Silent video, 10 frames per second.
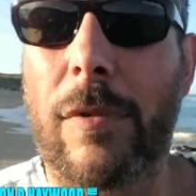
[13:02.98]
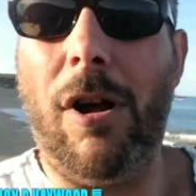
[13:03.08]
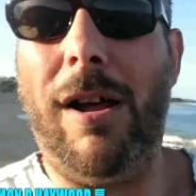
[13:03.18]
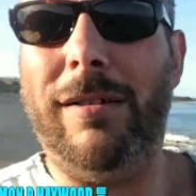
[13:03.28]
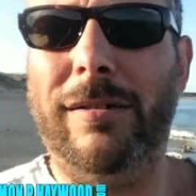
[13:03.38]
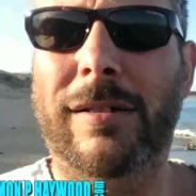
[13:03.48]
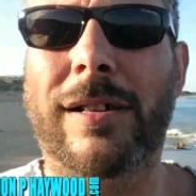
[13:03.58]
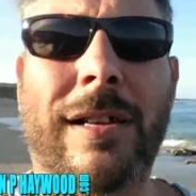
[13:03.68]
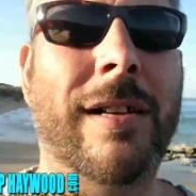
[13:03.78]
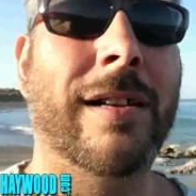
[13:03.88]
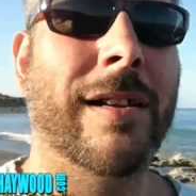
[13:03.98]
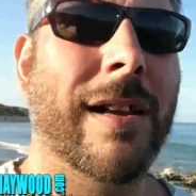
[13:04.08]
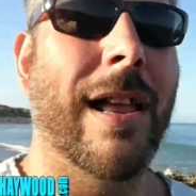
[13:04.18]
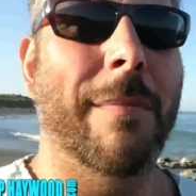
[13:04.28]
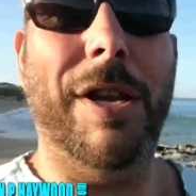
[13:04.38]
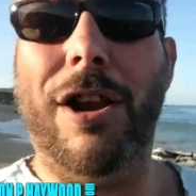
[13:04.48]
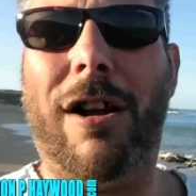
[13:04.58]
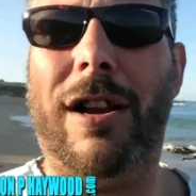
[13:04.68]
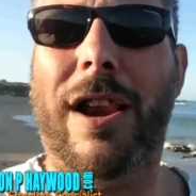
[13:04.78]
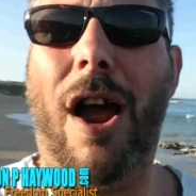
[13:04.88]
Right? But you're
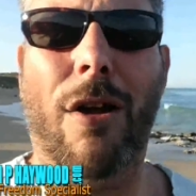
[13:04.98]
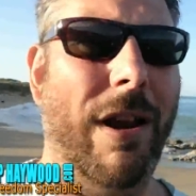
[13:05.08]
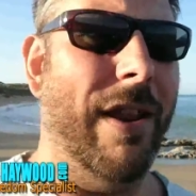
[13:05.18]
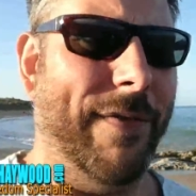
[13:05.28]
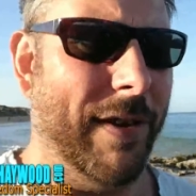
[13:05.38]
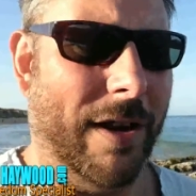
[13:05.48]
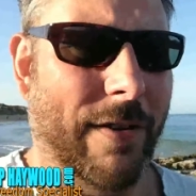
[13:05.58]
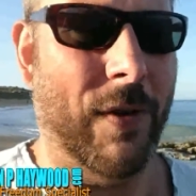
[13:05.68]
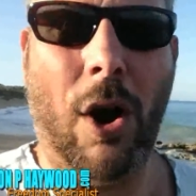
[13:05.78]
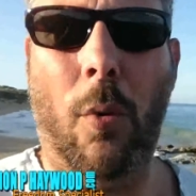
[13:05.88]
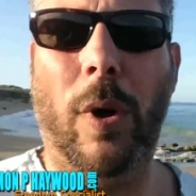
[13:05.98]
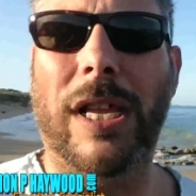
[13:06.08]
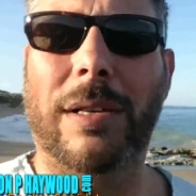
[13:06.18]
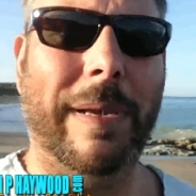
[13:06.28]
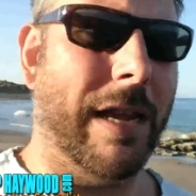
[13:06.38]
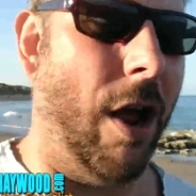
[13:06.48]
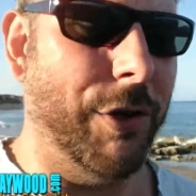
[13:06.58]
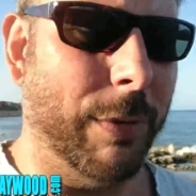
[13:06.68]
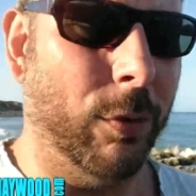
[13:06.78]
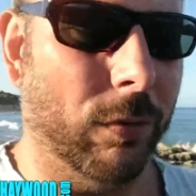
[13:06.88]
not going to know it if you're not willing to be
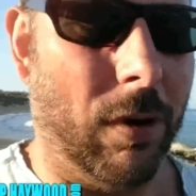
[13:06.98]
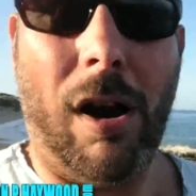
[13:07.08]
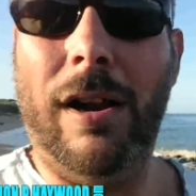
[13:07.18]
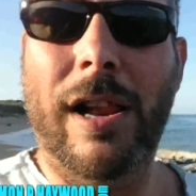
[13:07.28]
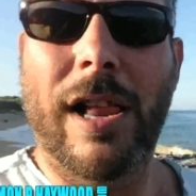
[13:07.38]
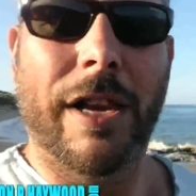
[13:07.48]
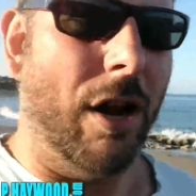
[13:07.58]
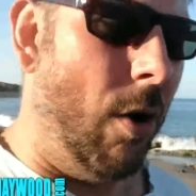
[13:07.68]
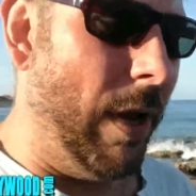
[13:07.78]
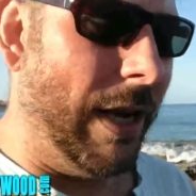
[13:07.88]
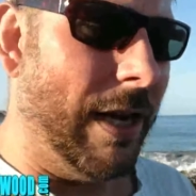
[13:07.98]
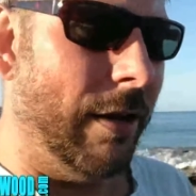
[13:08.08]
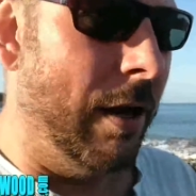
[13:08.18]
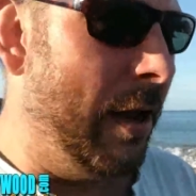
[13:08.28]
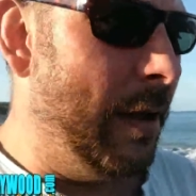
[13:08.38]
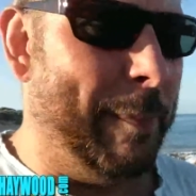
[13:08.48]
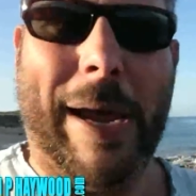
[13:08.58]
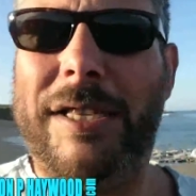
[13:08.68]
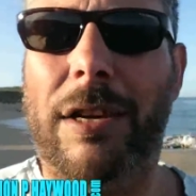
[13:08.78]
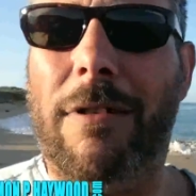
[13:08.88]
coachable, right? You're not willing to
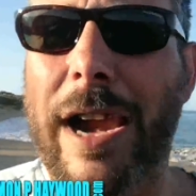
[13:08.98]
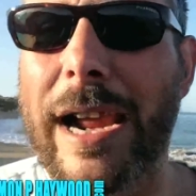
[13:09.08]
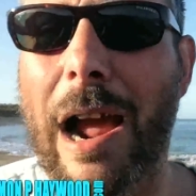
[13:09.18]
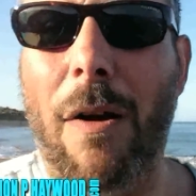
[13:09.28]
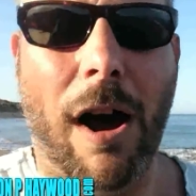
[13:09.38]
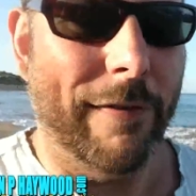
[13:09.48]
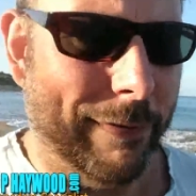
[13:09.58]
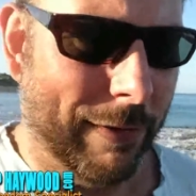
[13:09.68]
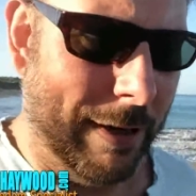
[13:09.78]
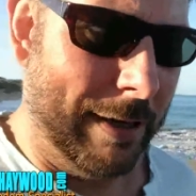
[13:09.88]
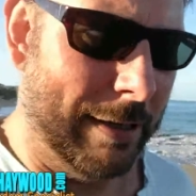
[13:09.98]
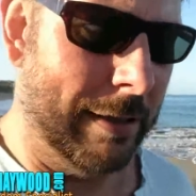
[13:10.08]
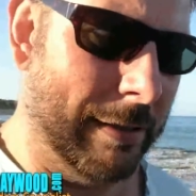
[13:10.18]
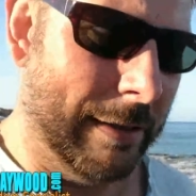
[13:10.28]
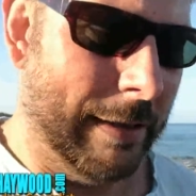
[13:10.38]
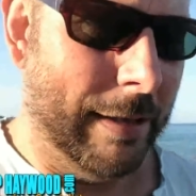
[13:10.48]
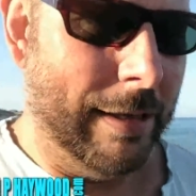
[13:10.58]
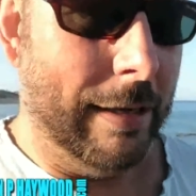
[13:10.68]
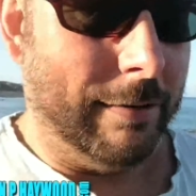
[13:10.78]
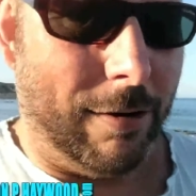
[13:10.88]
piss your ego off.
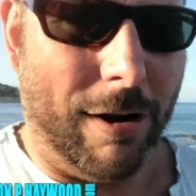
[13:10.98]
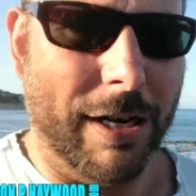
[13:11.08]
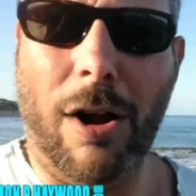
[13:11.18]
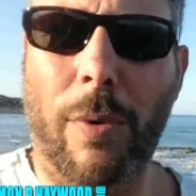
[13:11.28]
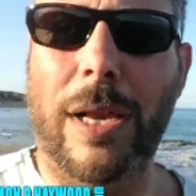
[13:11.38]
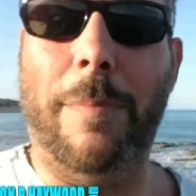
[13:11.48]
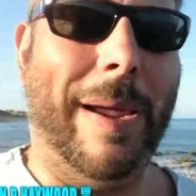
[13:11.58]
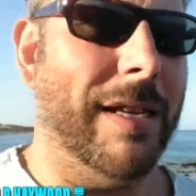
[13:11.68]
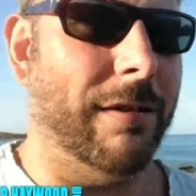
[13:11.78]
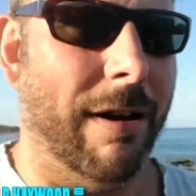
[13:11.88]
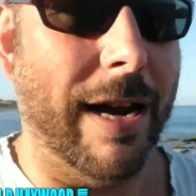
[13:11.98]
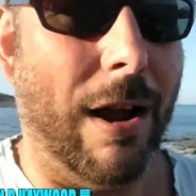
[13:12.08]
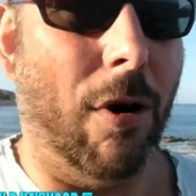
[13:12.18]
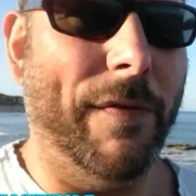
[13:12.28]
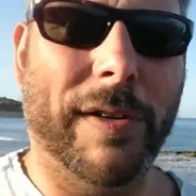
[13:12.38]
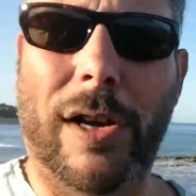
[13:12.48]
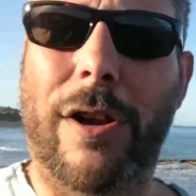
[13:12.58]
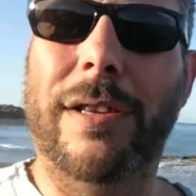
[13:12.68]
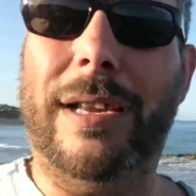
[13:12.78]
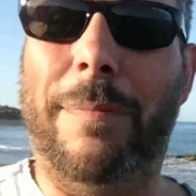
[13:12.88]
Right? You're not willing to piss your ego off and
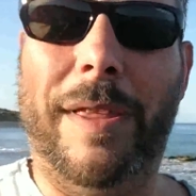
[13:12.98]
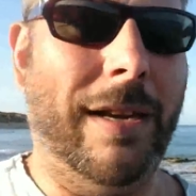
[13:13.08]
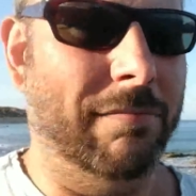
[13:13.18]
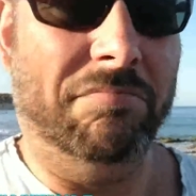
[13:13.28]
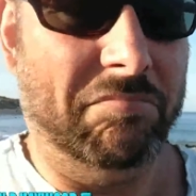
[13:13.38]
learn something.